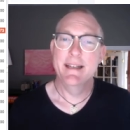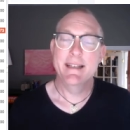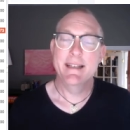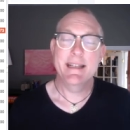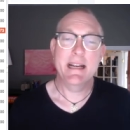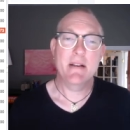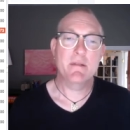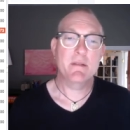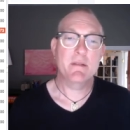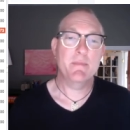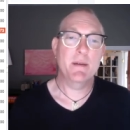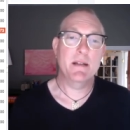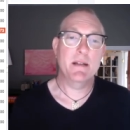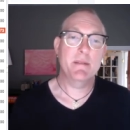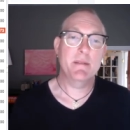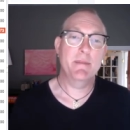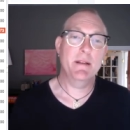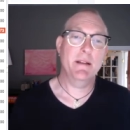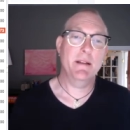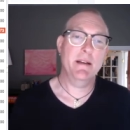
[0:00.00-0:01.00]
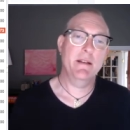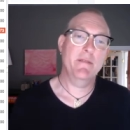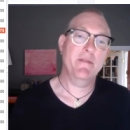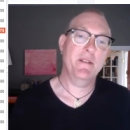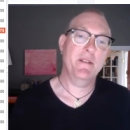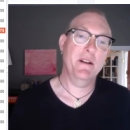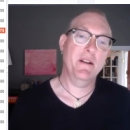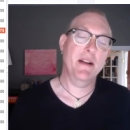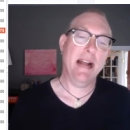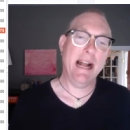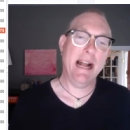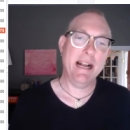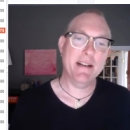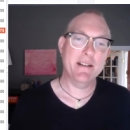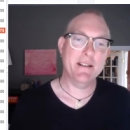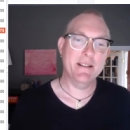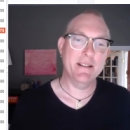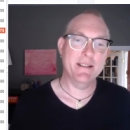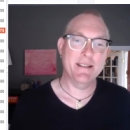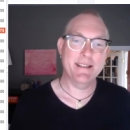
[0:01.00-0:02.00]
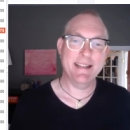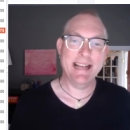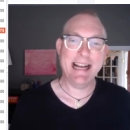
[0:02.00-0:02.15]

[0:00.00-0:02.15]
take responsibility for your actions.